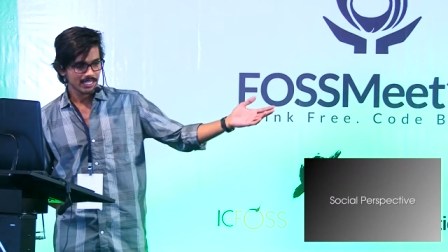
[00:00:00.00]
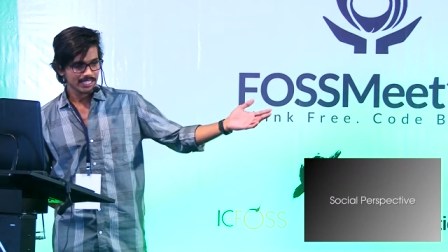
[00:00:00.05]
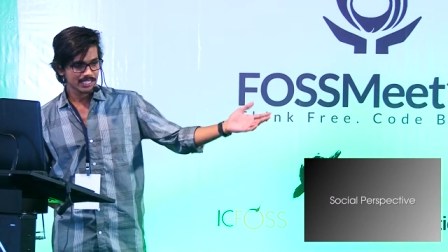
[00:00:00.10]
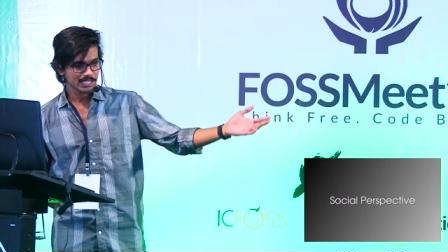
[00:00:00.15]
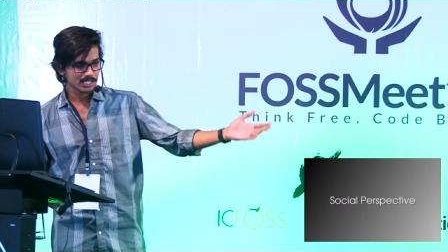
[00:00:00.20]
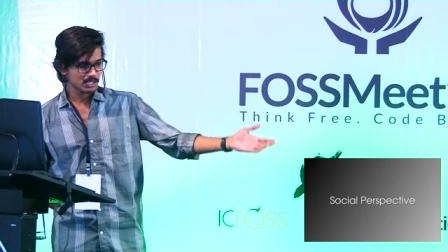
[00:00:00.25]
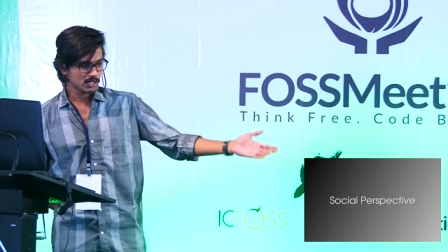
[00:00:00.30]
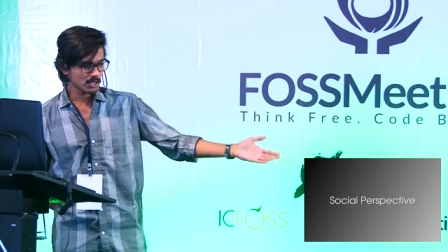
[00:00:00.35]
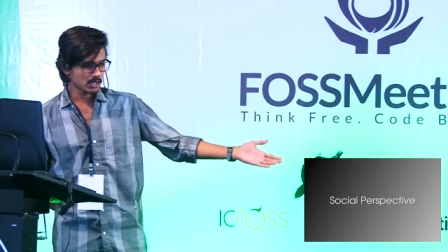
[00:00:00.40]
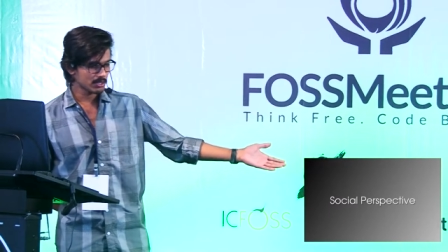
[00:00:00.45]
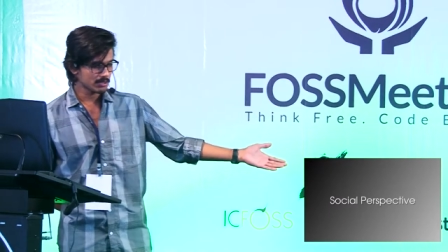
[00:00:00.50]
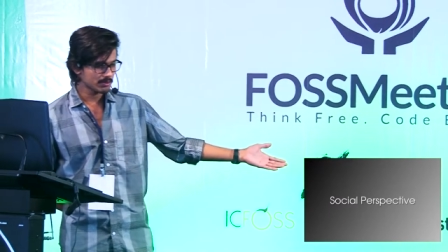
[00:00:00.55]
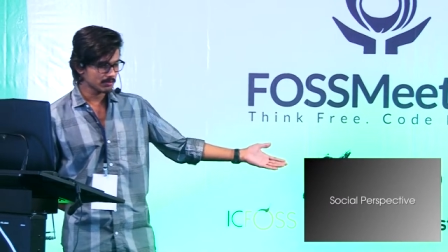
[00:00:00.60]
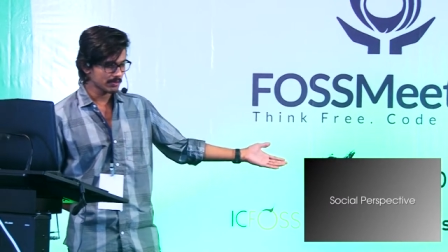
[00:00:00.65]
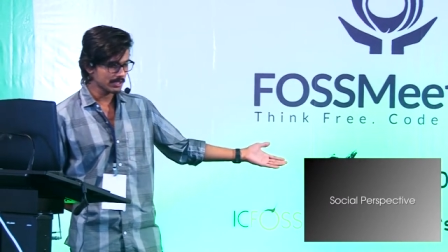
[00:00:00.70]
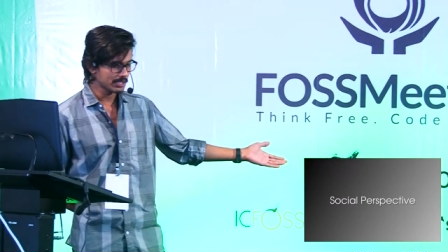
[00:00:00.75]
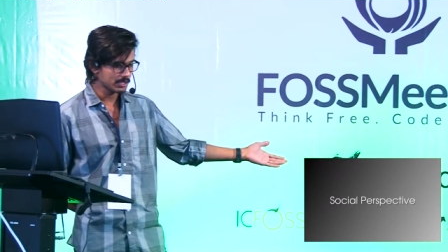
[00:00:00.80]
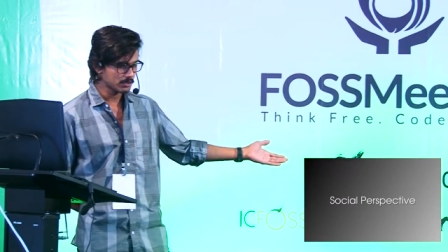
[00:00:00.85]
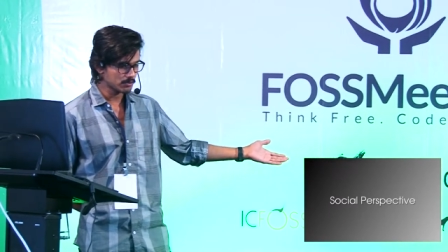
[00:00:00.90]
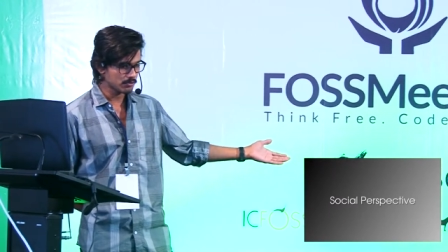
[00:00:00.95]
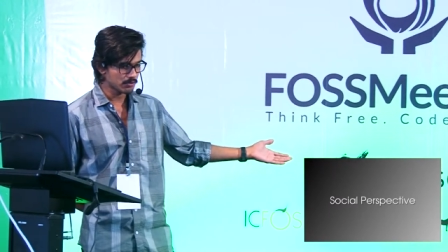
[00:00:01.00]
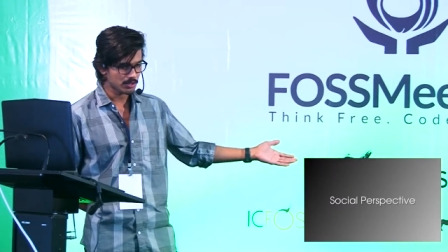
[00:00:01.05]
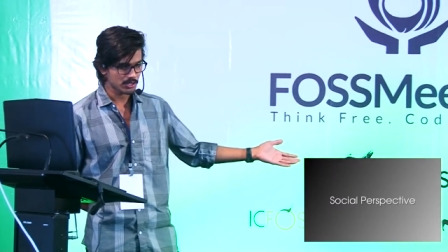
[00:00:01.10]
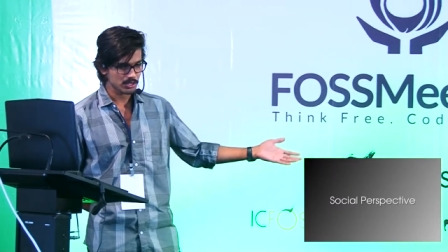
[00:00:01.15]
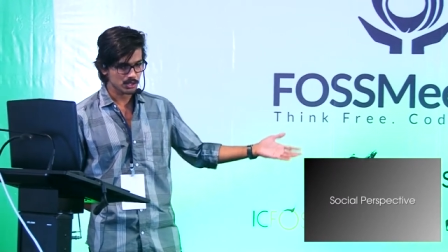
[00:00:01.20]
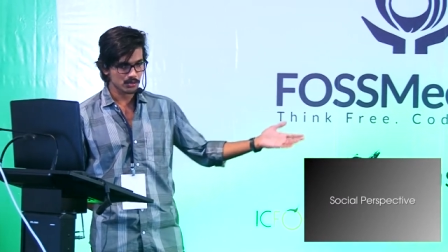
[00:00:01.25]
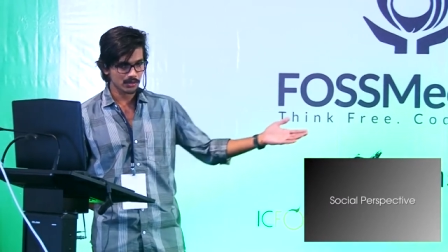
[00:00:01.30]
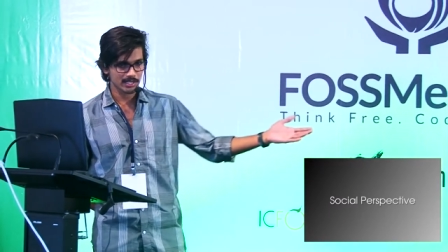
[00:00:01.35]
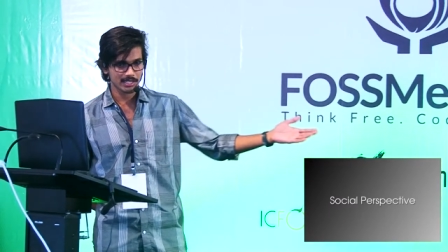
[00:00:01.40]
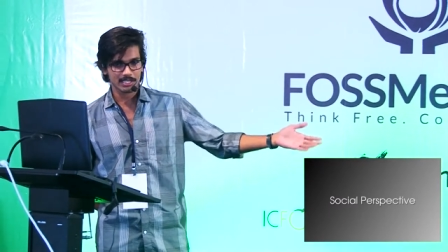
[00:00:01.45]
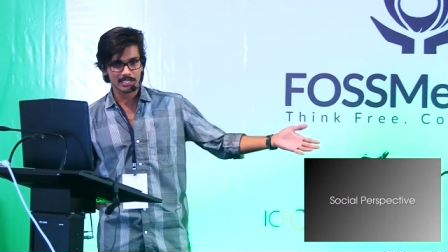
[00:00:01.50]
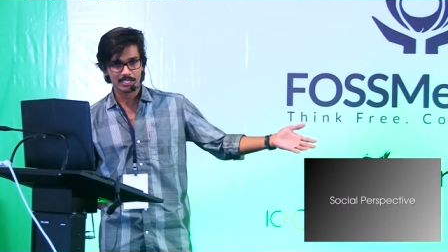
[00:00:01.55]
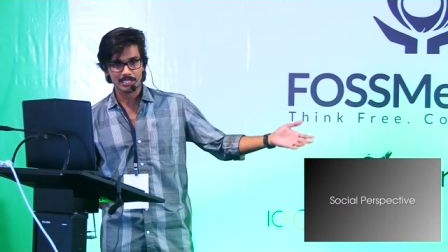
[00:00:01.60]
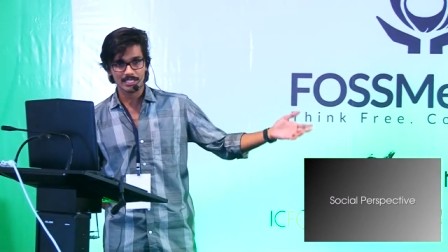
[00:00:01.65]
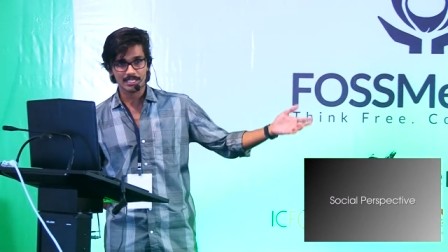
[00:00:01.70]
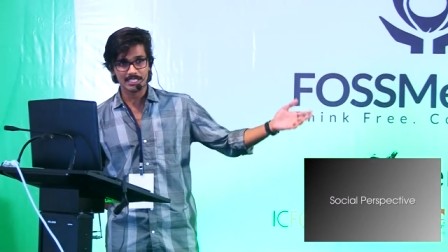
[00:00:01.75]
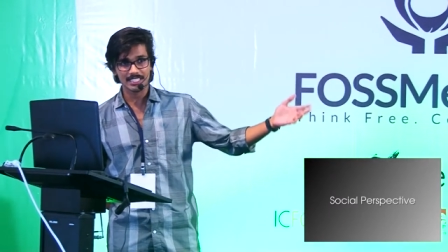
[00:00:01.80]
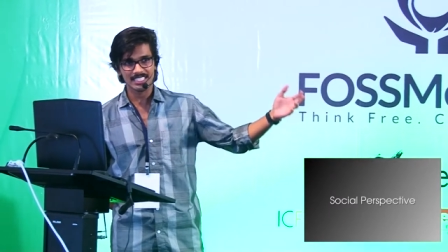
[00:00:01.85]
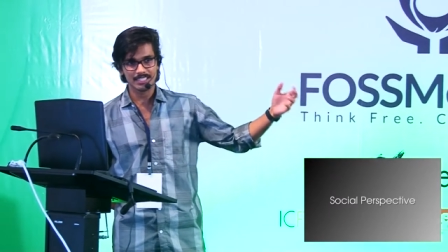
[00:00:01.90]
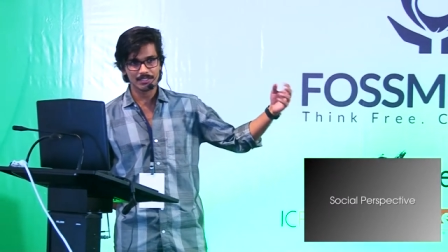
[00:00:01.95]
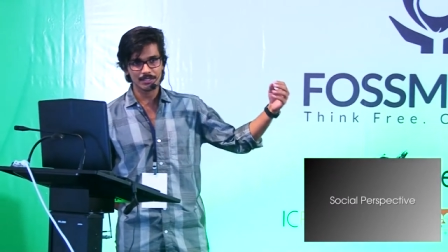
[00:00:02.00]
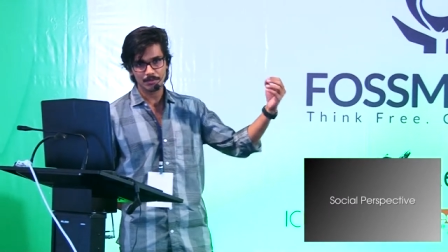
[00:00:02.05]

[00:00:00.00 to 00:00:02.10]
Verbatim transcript: it is not made to for, uh, it,